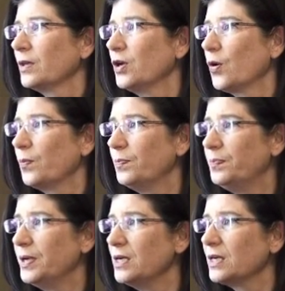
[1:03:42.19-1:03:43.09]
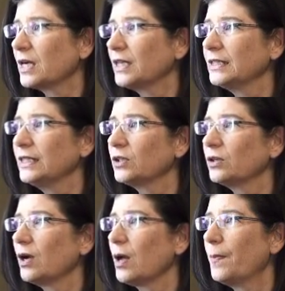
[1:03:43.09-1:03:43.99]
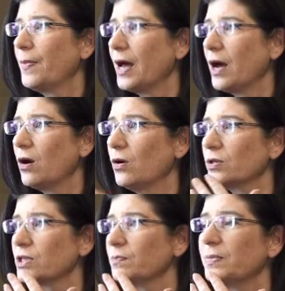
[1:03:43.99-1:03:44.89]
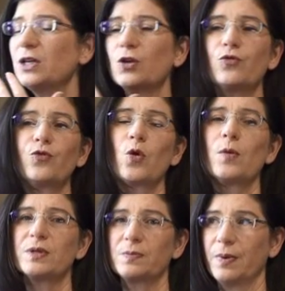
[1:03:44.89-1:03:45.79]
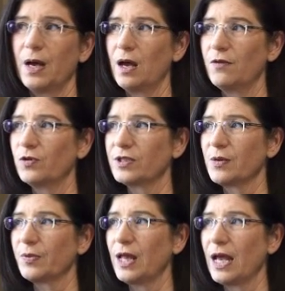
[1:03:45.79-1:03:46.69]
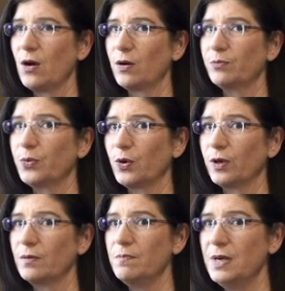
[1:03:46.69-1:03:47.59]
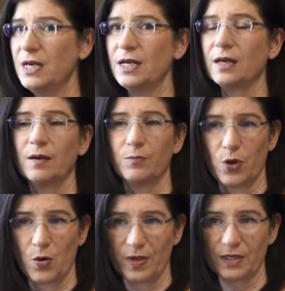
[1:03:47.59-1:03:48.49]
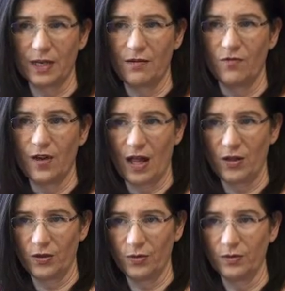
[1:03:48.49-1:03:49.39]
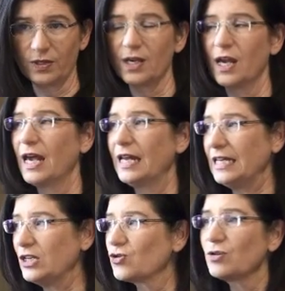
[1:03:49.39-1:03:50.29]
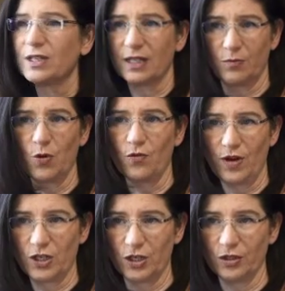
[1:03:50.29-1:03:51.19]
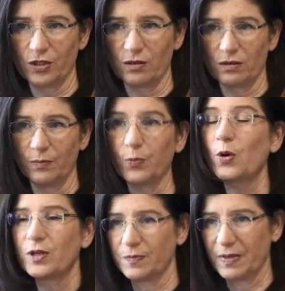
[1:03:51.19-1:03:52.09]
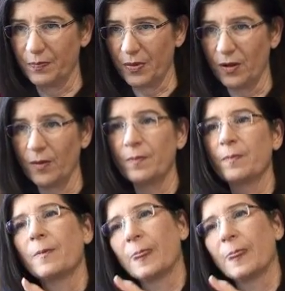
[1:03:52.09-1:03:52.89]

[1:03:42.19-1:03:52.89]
you know, being clear about being informed by, for example, how important meaning and purpose and values and intrinsic motivations are important to people.